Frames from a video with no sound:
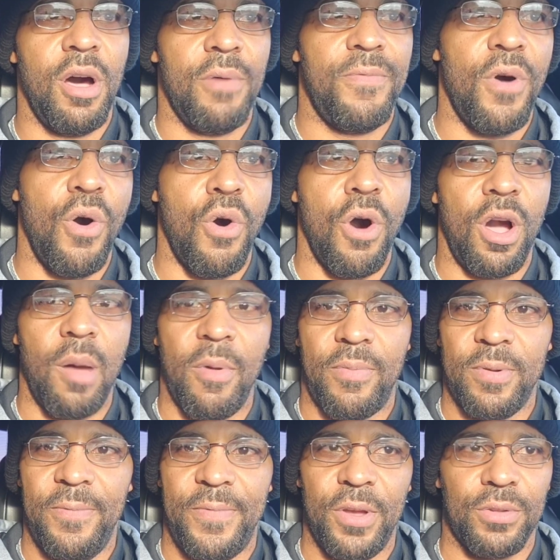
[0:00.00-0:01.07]
oil coming
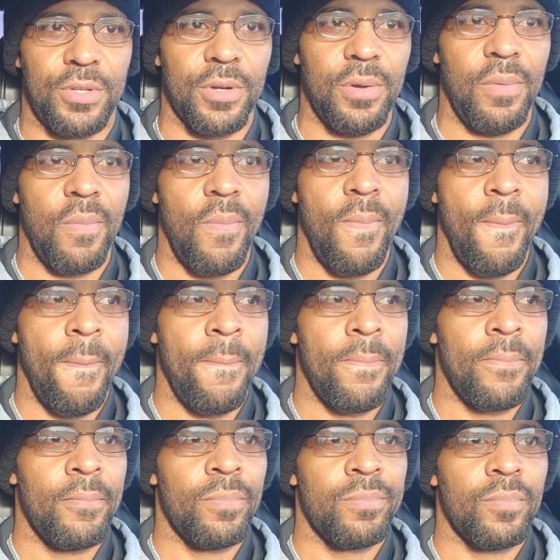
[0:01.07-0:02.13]
from the filter.
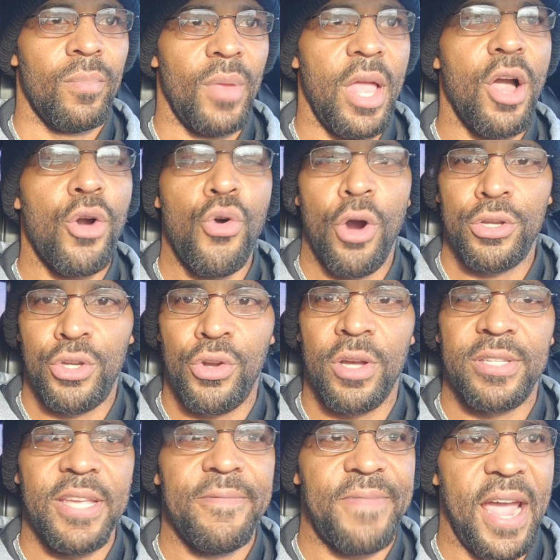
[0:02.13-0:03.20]
And of course, you're
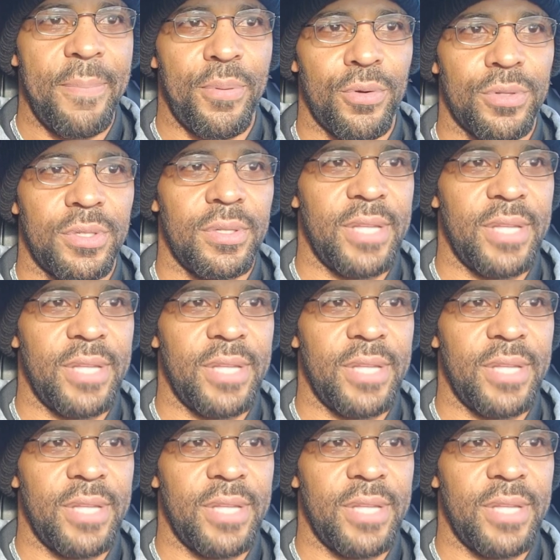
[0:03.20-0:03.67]
gonna see vapors.